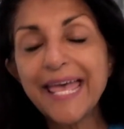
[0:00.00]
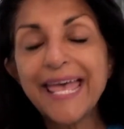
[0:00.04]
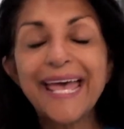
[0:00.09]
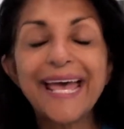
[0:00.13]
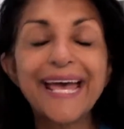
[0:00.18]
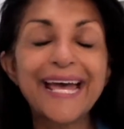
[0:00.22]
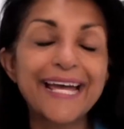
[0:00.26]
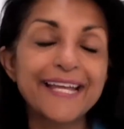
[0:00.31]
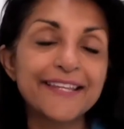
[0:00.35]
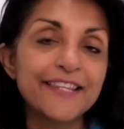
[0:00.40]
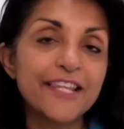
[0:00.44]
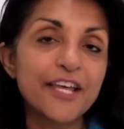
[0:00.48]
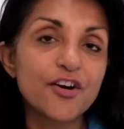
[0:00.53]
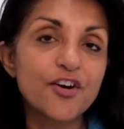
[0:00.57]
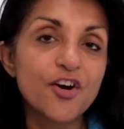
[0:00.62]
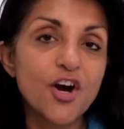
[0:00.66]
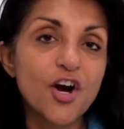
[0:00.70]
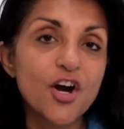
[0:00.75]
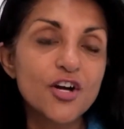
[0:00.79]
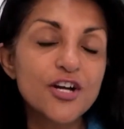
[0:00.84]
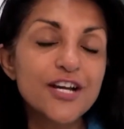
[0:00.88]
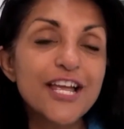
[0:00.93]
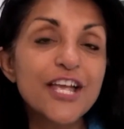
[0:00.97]
and there
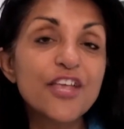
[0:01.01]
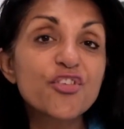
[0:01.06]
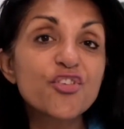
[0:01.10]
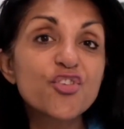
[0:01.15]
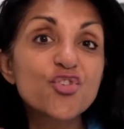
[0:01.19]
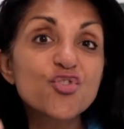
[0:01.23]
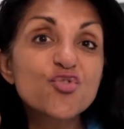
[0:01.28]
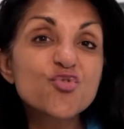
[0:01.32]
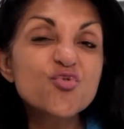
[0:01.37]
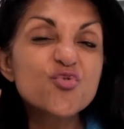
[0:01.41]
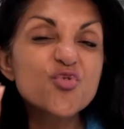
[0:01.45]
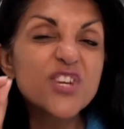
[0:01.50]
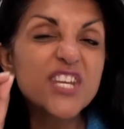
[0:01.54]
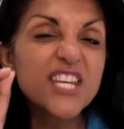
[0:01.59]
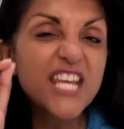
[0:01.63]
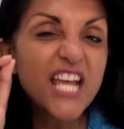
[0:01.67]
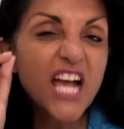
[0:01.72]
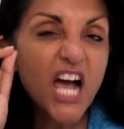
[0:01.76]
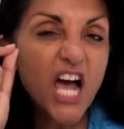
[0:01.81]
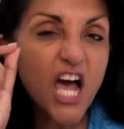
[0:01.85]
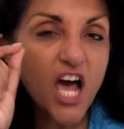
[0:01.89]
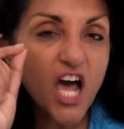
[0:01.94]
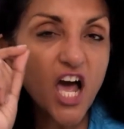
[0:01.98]
are
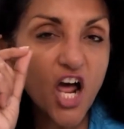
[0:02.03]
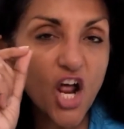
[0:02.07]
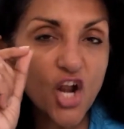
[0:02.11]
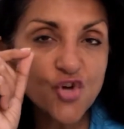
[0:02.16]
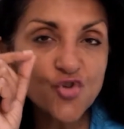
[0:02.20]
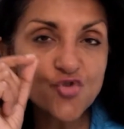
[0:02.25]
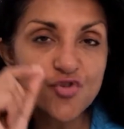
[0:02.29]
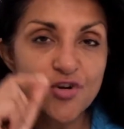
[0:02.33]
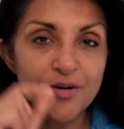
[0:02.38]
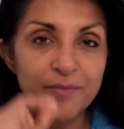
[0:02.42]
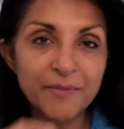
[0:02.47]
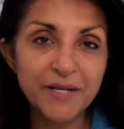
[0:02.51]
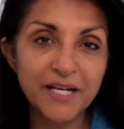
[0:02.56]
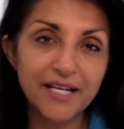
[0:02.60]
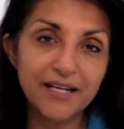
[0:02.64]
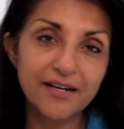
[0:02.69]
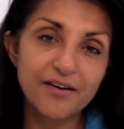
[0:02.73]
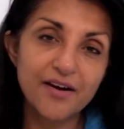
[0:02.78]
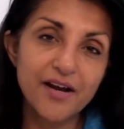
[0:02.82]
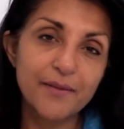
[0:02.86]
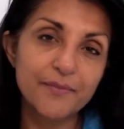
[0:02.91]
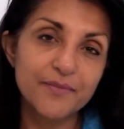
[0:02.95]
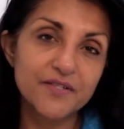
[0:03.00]
300
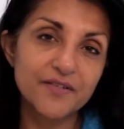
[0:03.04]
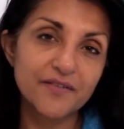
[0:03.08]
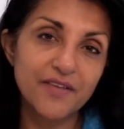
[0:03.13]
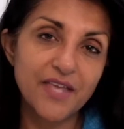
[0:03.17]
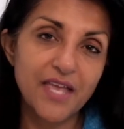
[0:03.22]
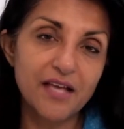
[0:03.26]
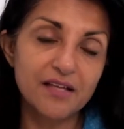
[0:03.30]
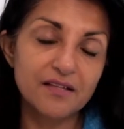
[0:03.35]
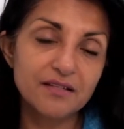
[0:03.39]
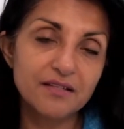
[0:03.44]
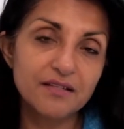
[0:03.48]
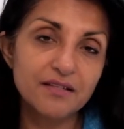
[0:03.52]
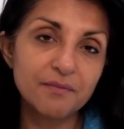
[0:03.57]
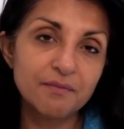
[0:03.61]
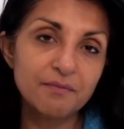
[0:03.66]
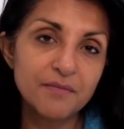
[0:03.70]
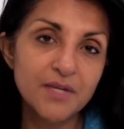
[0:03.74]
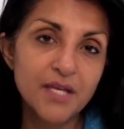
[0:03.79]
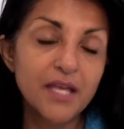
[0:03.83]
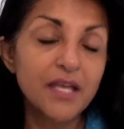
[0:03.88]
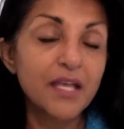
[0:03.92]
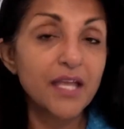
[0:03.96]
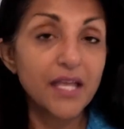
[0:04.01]
milligrams of calcium
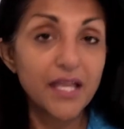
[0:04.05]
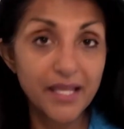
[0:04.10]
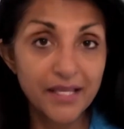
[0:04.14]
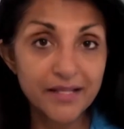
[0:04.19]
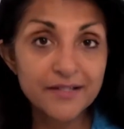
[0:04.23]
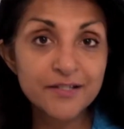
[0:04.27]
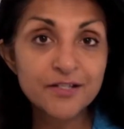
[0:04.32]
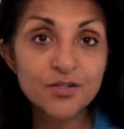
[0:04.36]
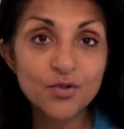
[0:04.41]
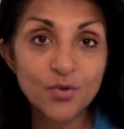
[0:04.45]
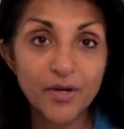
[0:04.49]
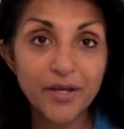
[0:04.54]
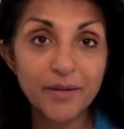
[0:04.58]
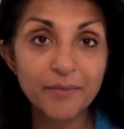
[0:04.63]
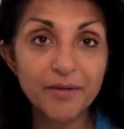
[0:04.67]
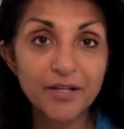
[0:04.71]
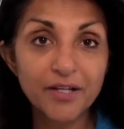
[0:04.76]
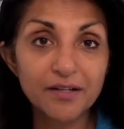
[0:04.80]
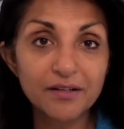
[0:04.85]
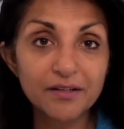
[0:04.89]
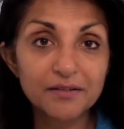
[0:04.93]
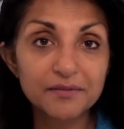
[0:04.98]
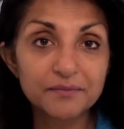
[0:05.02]
in soya
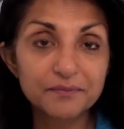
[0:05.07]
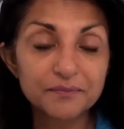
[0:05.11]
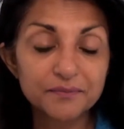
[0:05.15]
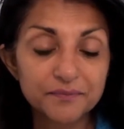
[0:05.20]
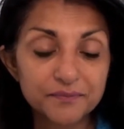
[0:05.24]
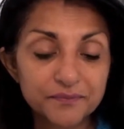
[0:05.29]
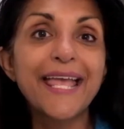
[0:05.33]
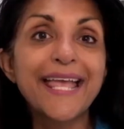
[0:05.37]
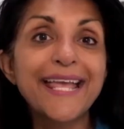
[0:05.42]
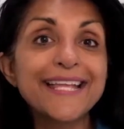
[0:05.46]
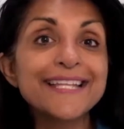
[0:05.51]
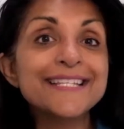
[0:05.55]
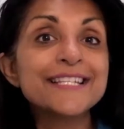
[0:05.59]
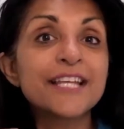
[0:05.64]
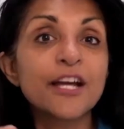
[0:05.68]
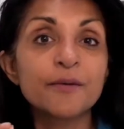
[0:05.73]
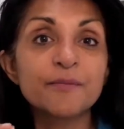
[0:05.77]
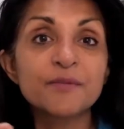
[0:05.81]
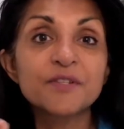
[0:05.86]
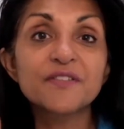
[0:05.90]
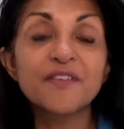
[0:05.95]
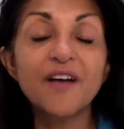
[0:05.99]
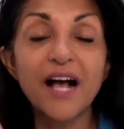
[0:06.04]
milk. In
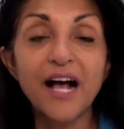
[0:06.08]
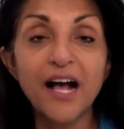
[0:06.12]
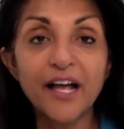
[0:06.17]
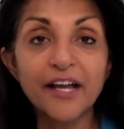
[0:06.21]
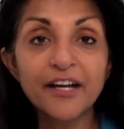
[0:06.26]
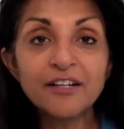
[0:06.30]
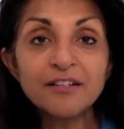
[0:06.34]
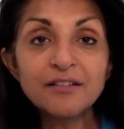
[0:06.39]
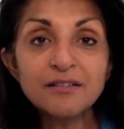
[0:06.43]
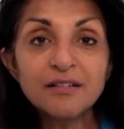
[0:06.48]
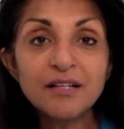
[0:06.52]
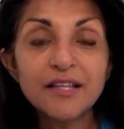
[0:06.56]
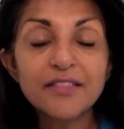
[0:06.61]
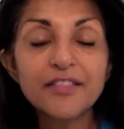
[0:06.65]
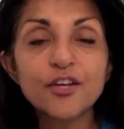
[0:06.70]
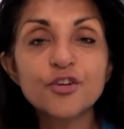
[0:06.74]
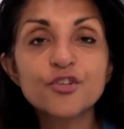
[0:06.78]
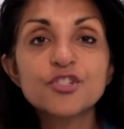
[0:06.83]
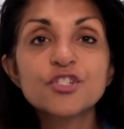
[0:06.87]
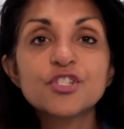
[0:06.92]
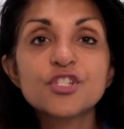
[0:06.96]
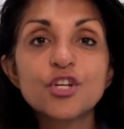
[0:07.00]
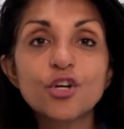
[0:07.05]
terms of iron,
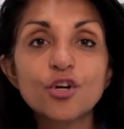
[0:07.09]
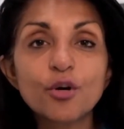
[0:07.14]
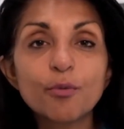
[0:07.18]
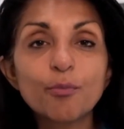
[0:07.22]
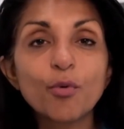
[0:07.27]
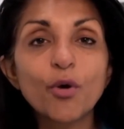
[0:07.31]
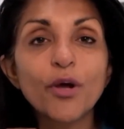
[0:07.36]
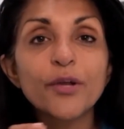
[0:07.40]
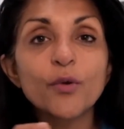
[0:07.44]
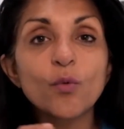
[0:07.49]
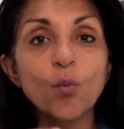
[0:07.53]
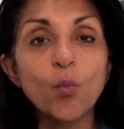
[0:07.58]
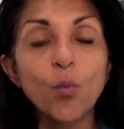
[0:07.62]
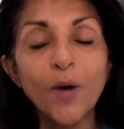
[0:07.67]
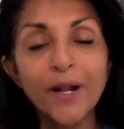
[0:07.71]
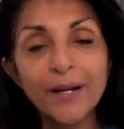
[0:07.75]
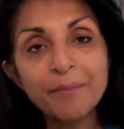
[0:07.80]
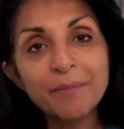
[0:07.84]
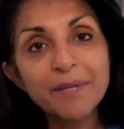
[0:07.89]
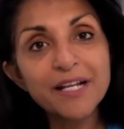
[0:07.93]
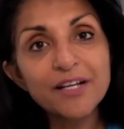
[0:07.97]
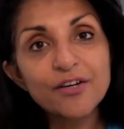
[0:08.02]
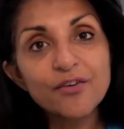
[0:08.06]
there's
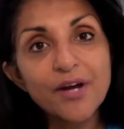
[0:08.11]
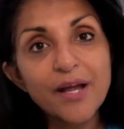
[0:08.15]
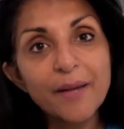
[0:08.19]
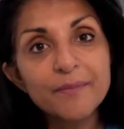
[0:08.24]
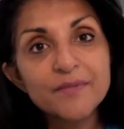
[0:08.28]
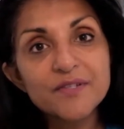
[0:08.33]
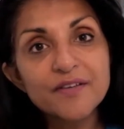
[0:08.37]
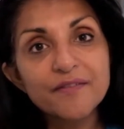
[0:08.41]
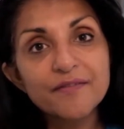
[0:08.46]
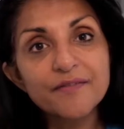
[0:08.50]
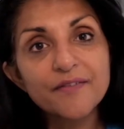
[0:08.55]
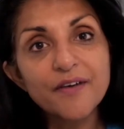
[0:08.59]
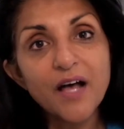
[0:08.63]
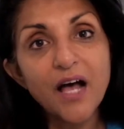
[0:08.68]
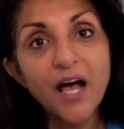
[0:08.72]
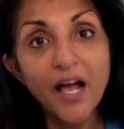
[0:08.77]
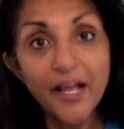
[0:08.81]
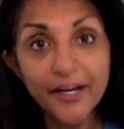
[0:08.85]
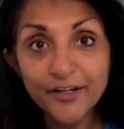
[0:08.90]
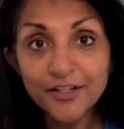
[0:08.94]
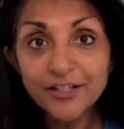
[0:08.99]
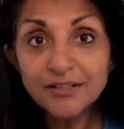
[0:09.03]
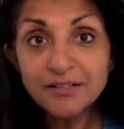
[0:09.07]
0.1 milligrams of
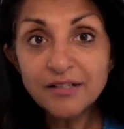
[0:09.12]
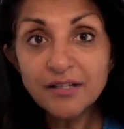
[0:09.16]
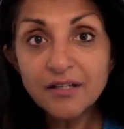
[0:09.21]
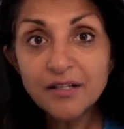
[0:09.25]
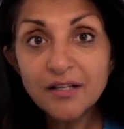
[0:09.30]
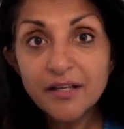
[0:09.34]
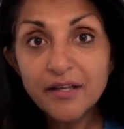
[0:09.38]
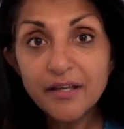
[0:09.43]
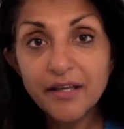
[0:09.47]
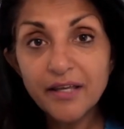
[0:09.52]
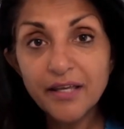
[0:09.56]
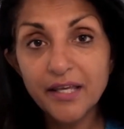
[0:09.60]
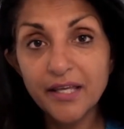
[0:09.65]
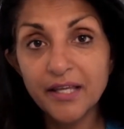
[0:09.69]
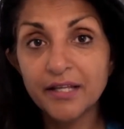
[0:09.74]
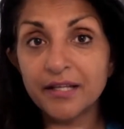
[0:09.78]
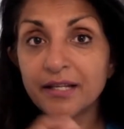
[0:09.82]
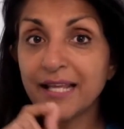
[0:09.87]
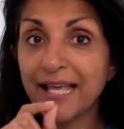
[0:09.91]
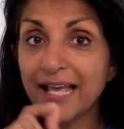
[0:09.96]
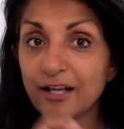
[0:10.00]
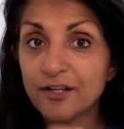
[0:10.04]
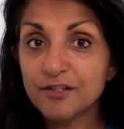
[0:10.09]
iron in
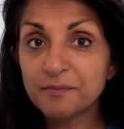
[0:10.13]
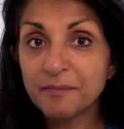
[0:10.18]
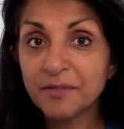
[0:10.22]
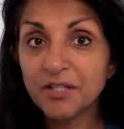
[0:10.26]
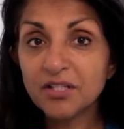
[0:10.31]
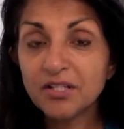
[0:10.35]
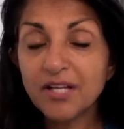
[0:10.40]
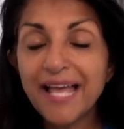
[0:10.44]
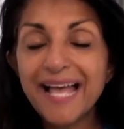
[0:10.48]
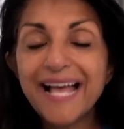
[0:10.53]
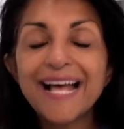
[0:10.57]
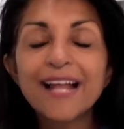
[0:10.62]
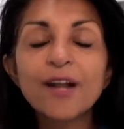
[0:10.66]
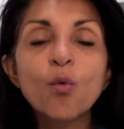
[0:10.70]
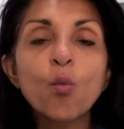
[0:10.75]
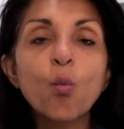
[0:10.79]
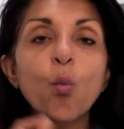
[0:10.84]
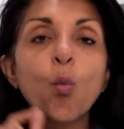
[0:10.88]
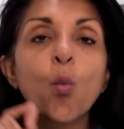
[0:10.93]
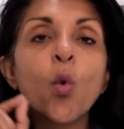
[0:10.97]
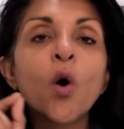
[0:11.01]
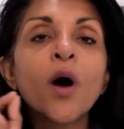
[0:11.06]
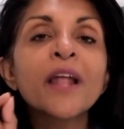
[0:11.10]
cow's milk and
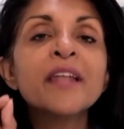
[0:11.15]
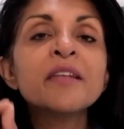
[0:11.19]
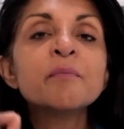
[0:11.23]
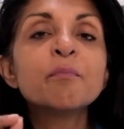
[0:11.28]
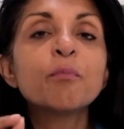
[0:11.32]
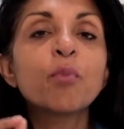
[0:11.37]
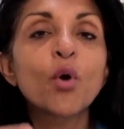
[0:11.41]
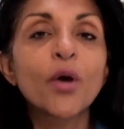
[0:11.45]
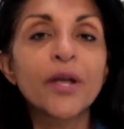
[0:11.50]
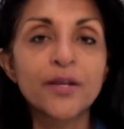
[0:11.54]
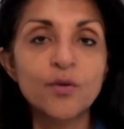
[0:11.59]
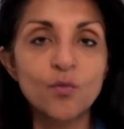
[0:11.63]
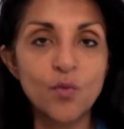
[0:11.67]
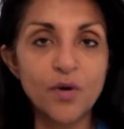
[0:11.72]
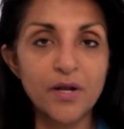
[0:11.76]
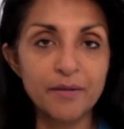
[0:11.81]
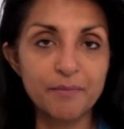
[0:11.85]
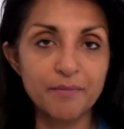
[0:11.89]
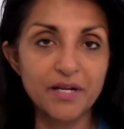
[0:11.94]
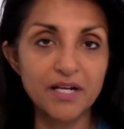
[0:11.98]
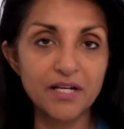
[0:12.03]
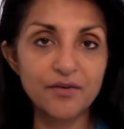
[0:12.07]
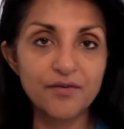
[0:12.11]

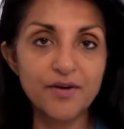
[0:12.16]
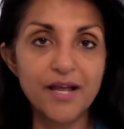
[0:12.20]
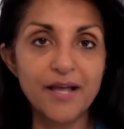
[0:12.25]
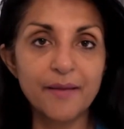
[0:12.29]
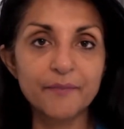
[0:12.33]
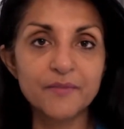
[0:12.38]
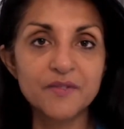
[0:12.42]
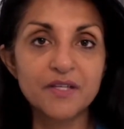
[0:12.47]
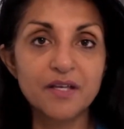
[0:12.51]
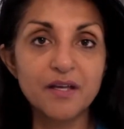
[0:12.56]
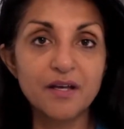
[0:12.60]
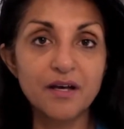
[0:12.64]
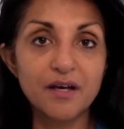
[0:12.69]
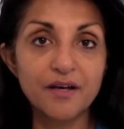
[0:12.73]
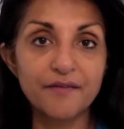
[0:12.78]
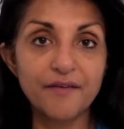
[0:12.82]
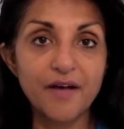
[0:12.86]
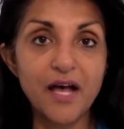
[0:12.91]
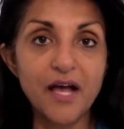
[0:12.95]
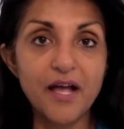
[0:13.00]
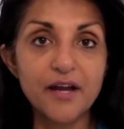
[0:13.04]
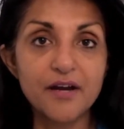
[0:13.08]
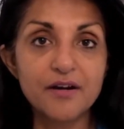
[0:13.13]
1.1 milligrams
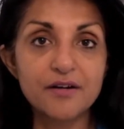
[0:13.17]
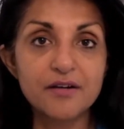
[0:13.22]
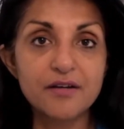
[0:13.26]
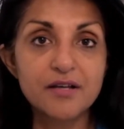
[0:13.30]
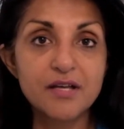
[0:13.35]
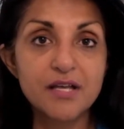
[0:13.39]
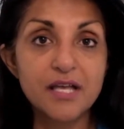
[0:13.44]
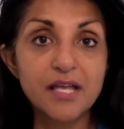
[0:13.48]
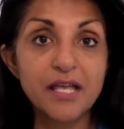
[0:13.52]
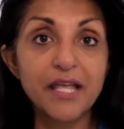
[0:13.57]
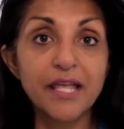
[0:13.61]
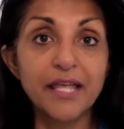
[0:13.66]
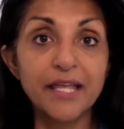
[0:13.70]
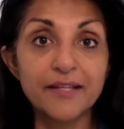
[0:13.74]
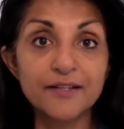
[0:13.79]
of iron in